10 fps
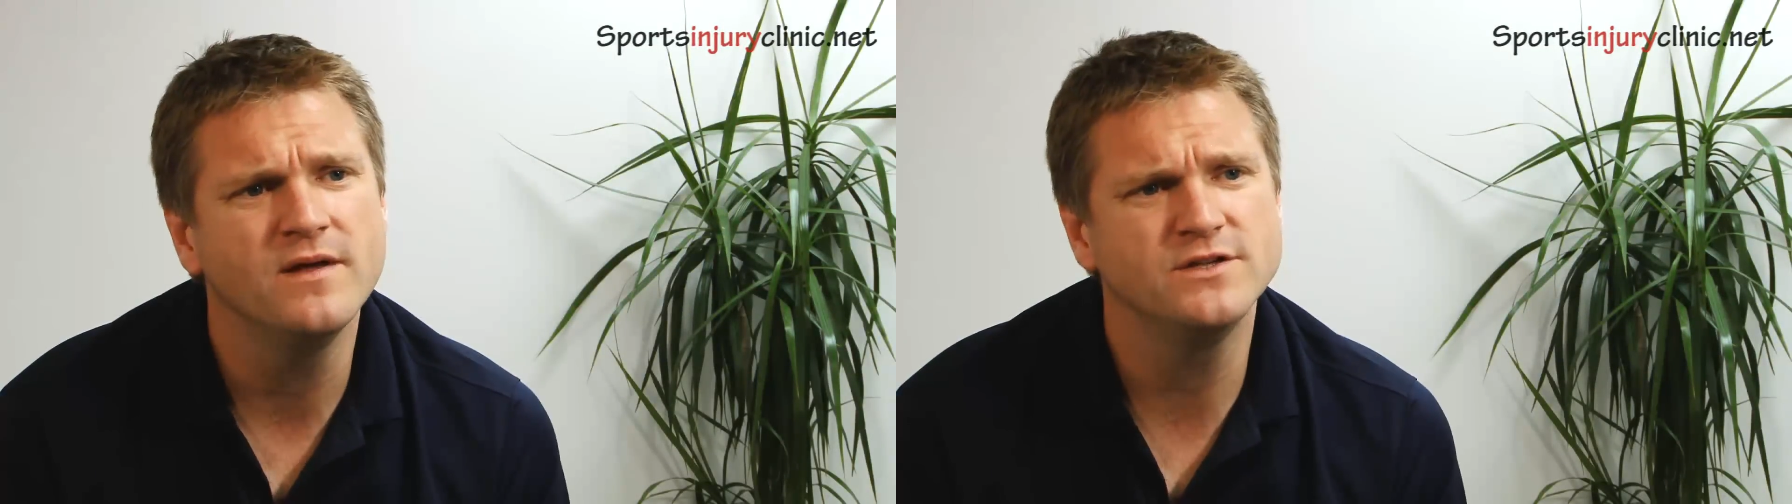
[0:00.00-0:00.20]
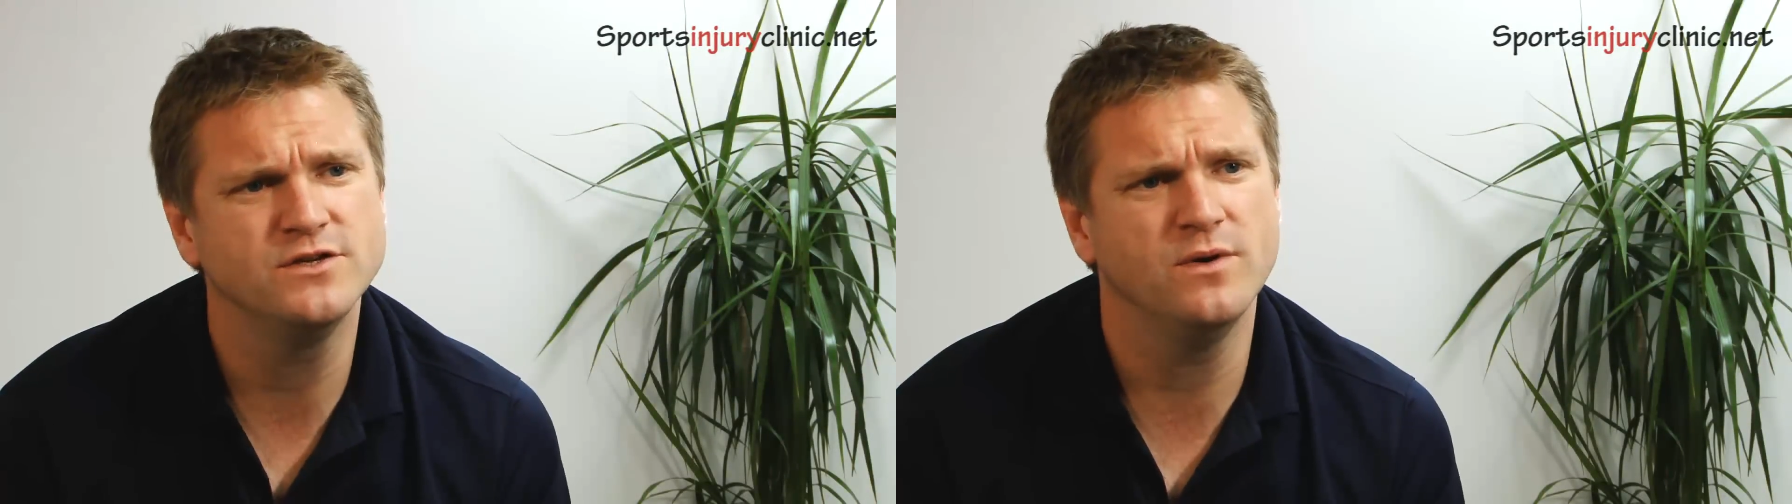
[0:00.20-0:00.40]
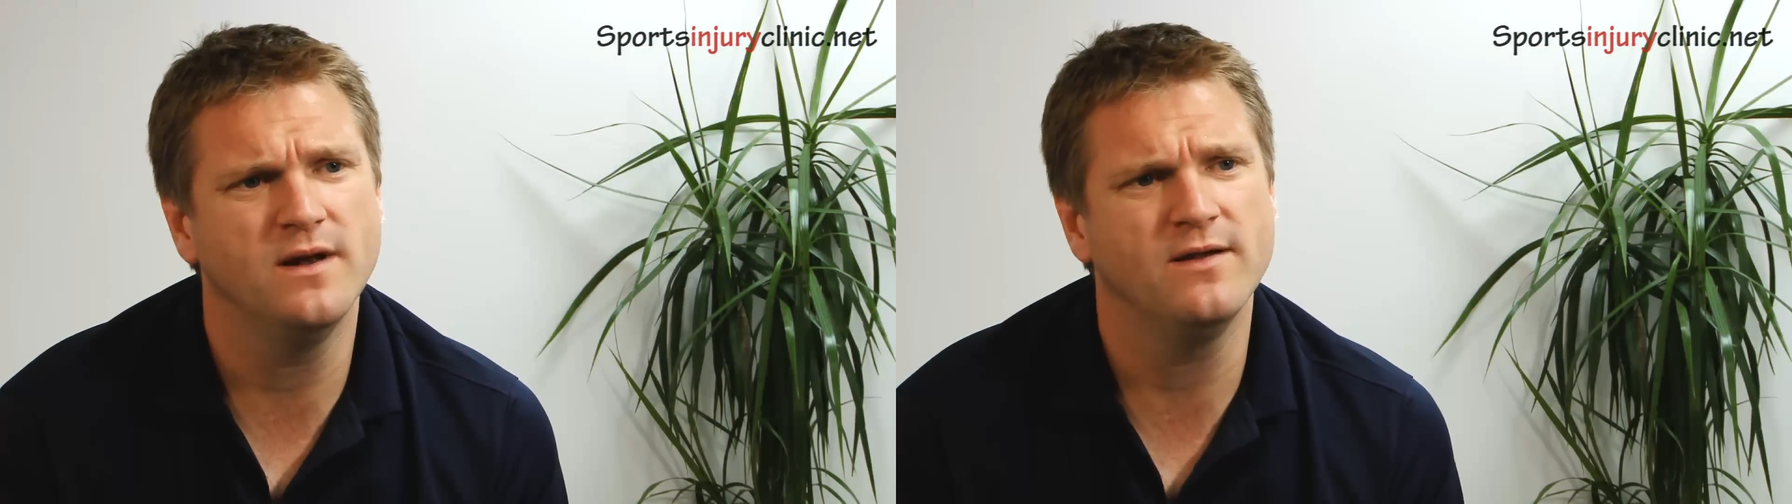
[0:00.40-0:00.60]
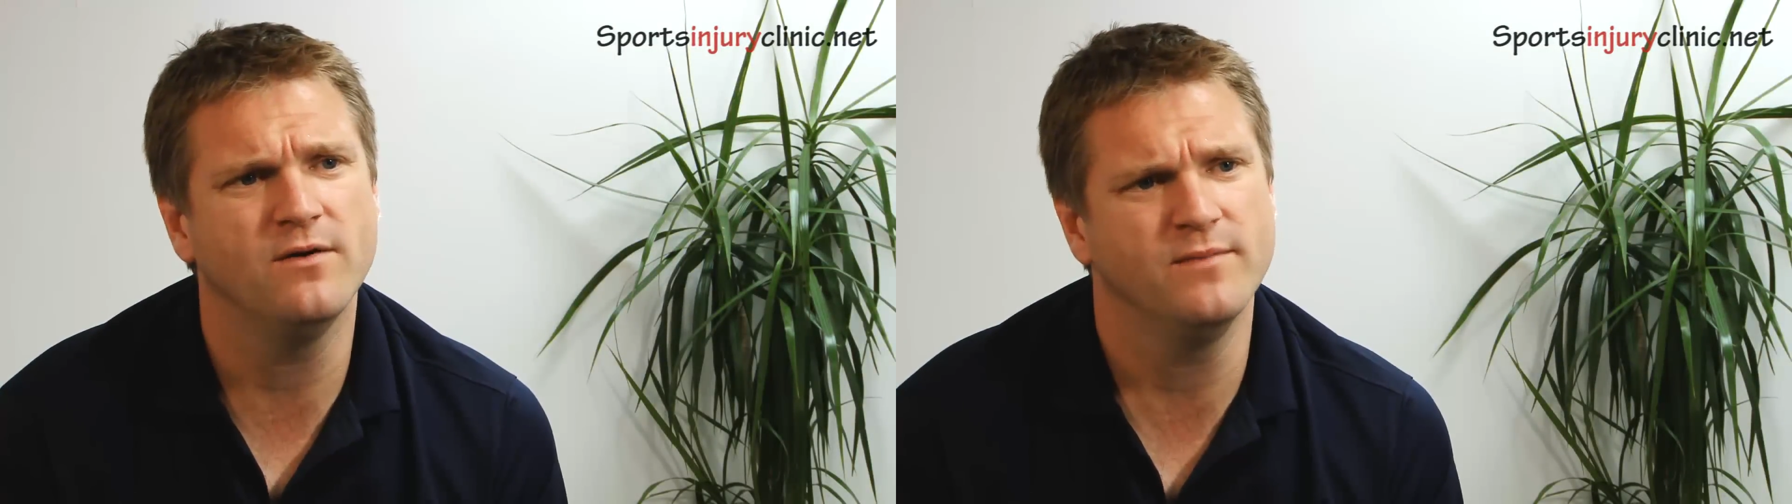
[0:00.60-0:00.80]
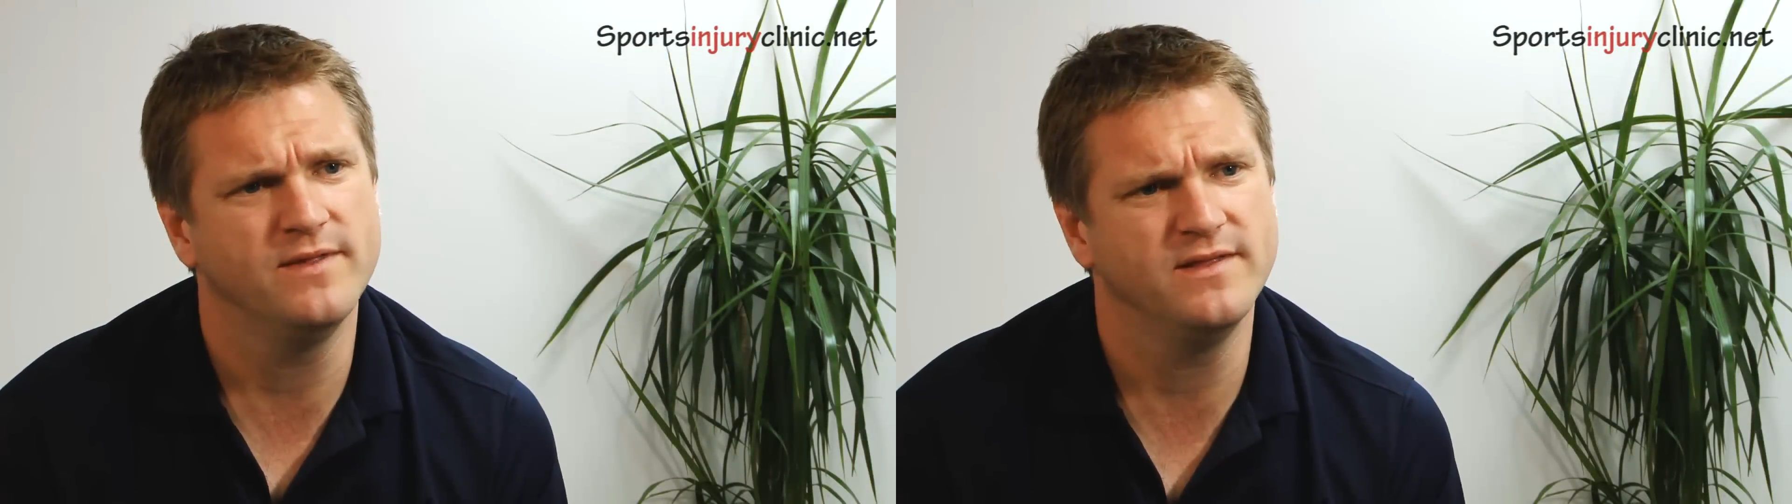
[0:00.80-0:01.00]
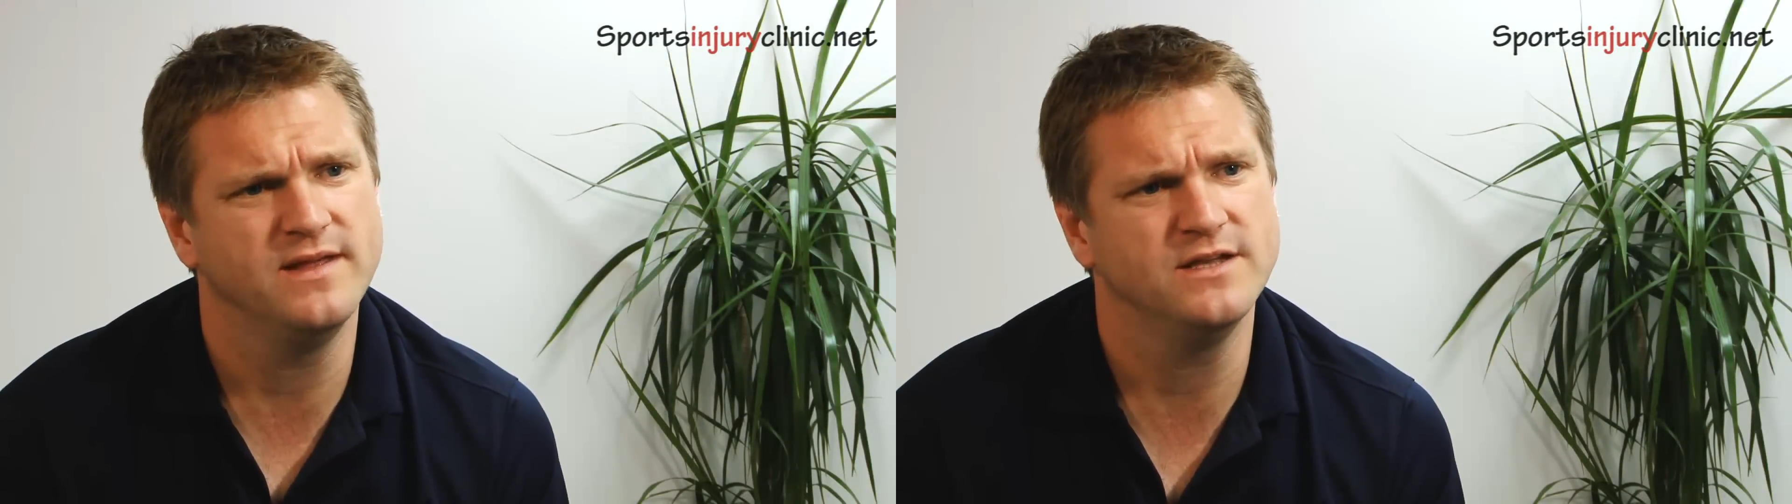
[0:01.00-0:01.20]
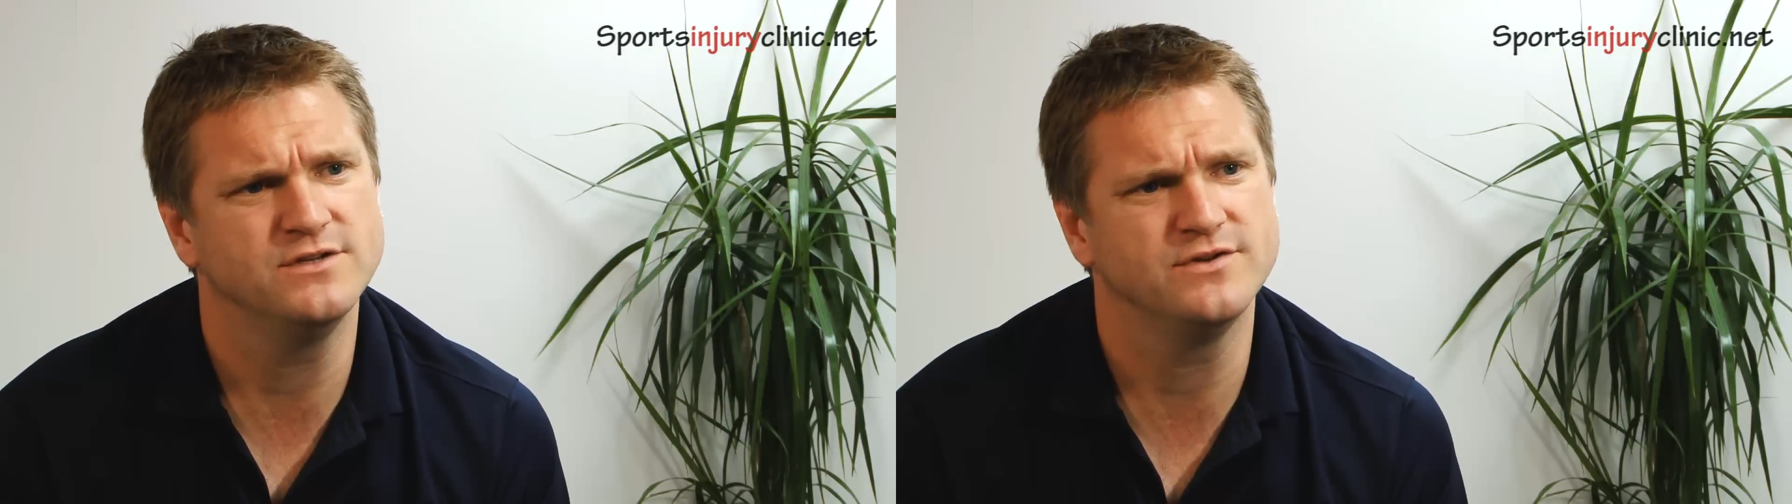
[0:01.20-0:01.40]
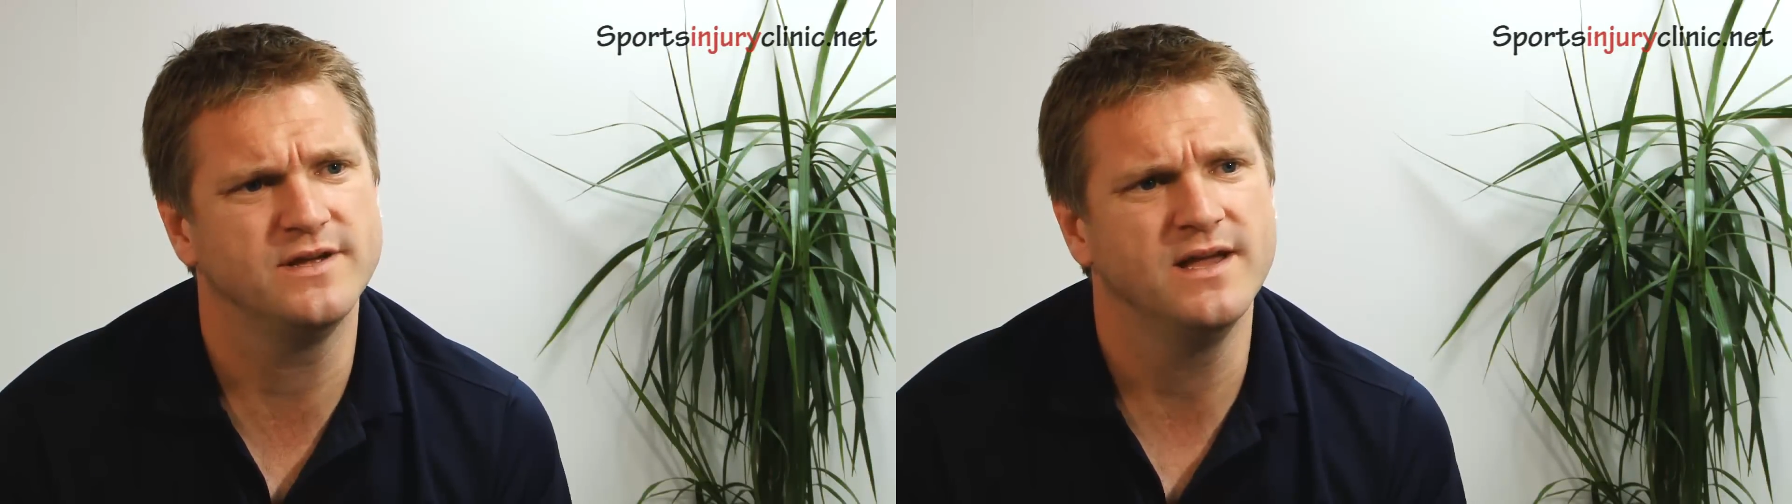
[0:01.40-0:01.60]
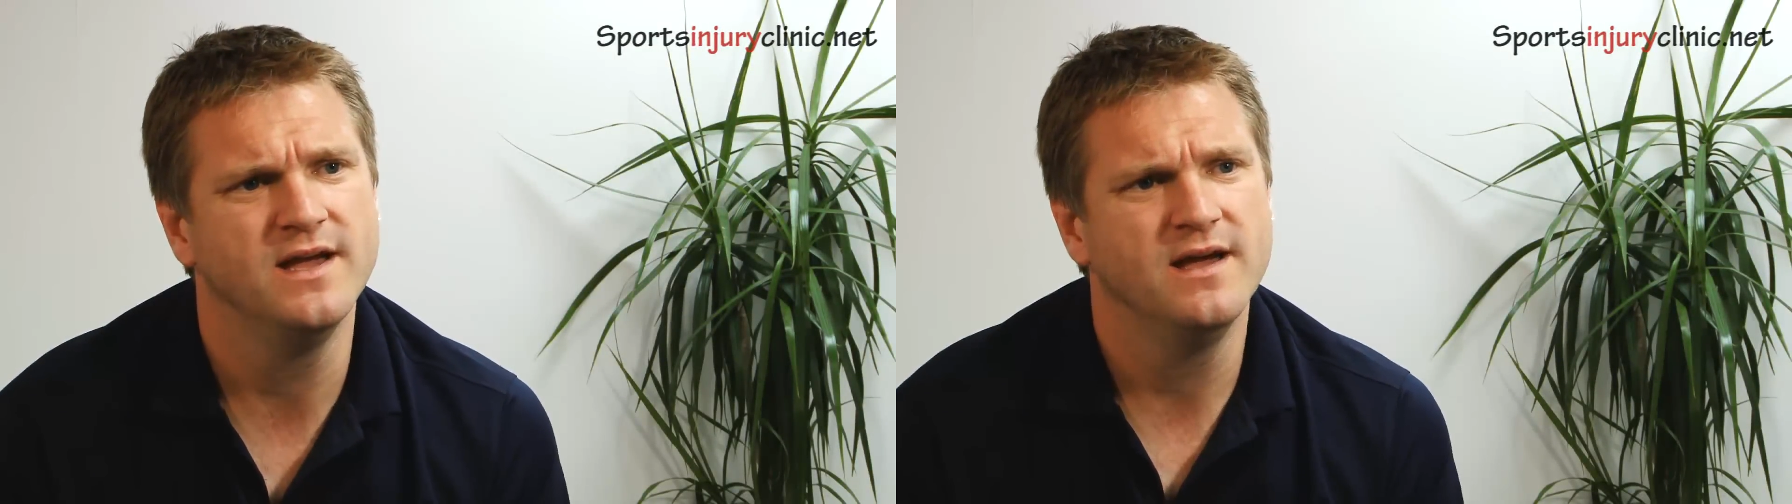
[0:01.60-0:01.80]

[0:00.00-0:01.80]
too early on within the injury.